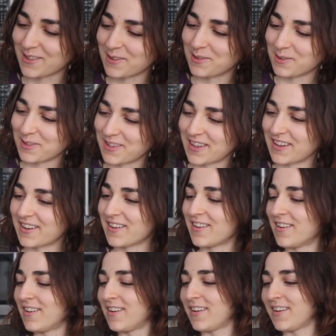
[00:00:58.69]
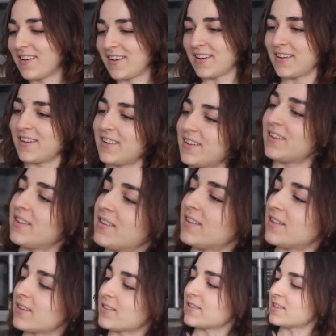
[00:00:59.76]
the whole thing.
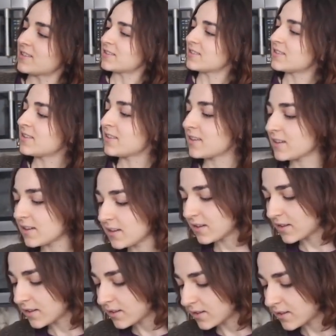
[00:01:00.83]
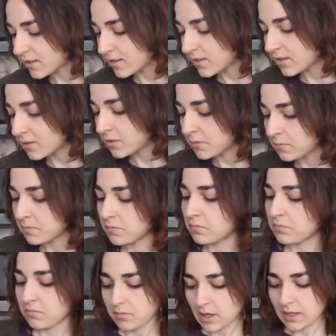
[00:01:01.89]
There, let's see.
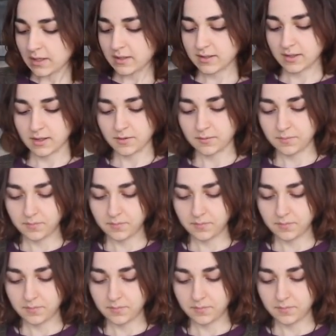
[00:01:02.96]
Yeah, that's good.